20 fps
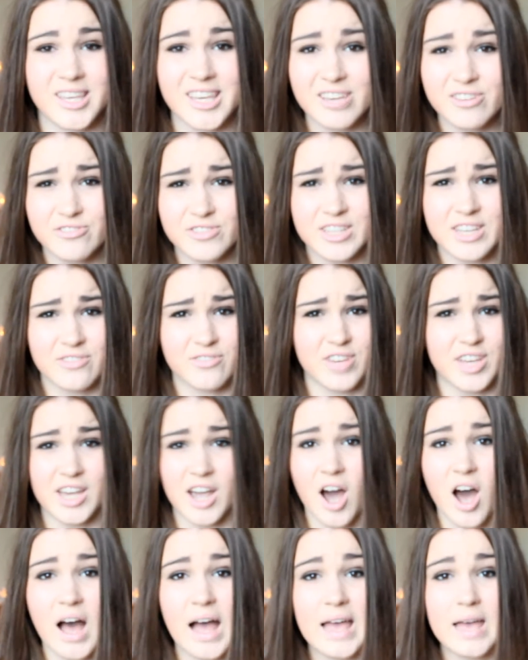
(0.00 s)
gift
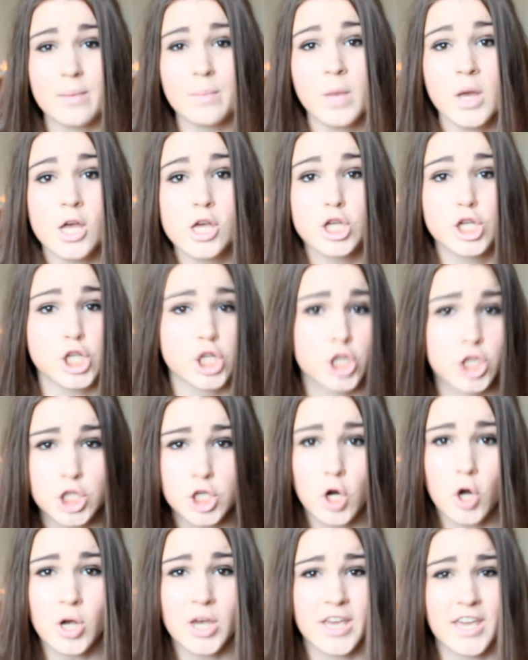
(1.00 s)
giving. I am
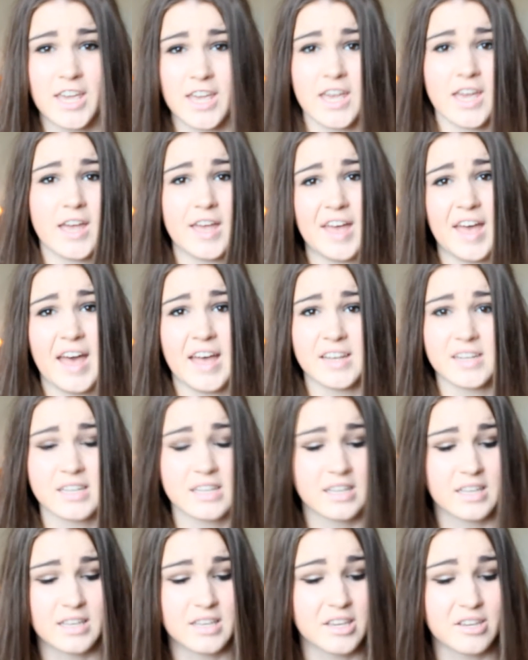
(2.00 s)
shocking at
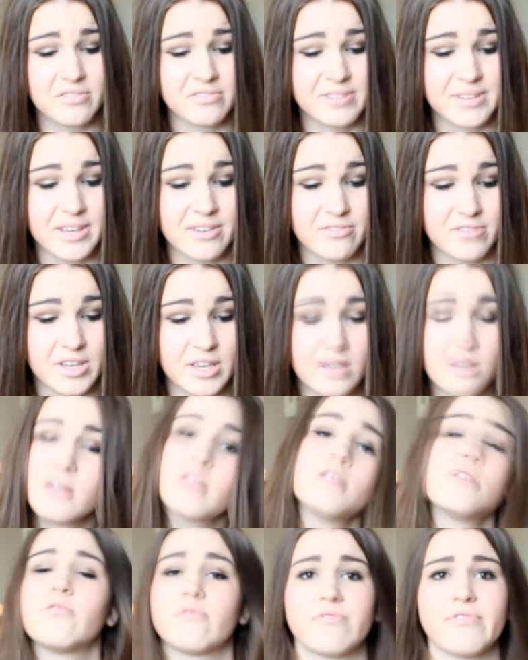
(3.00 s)
gift giving.
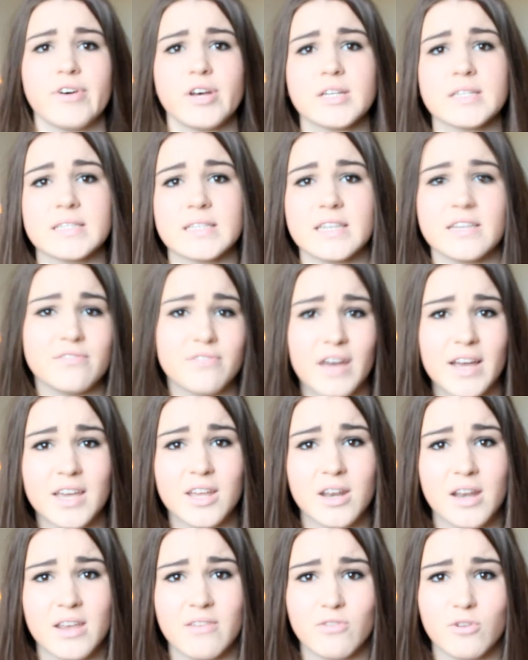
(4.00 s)
Firstly, if I
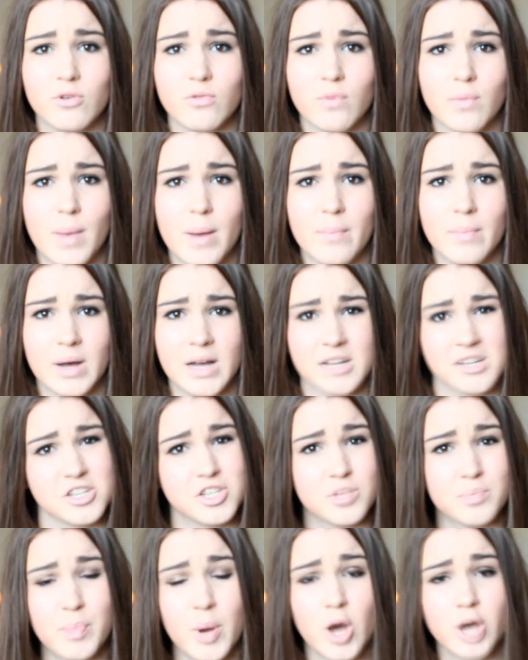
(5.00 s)
can even remember
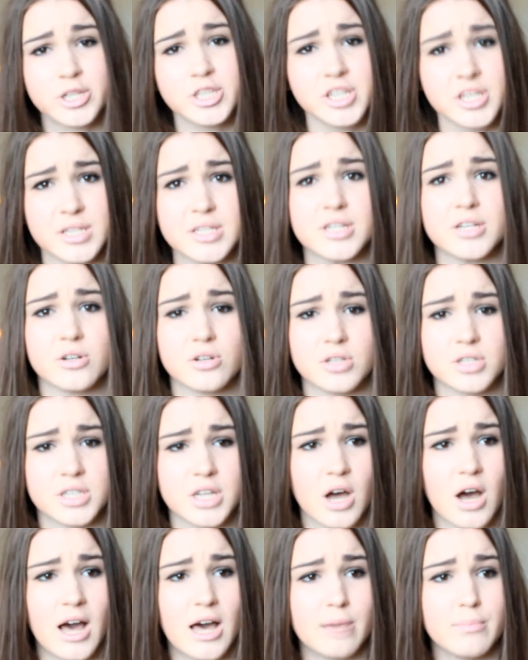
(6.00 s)
to purchase it on
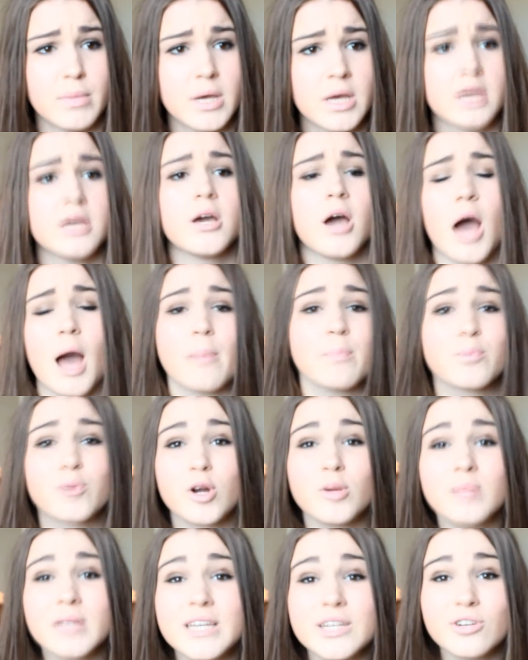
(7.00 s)
time, I'm
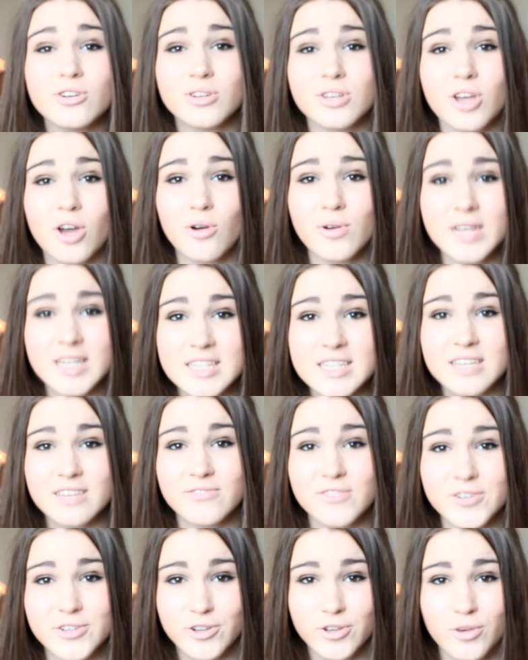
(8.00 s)
probably not going to
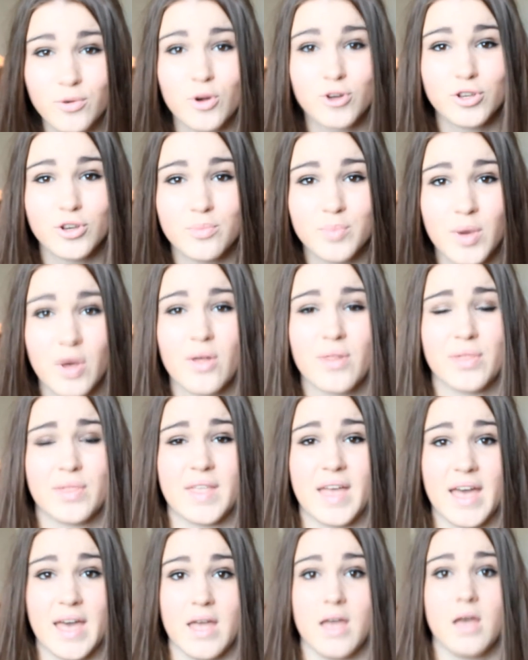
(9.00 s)
give it to you on your
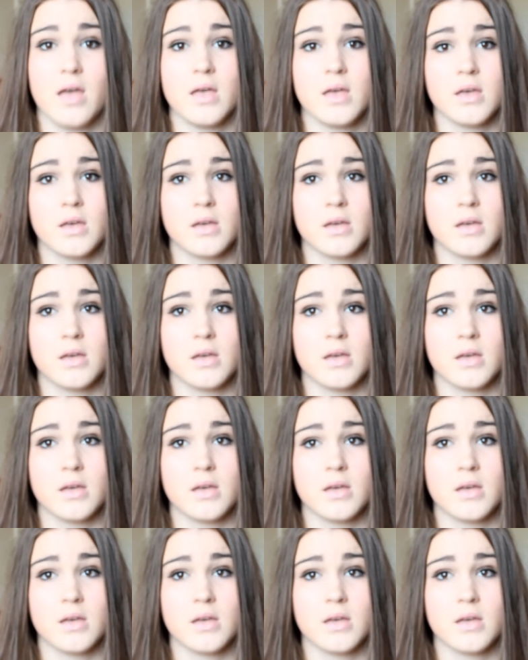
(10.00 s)
birthday.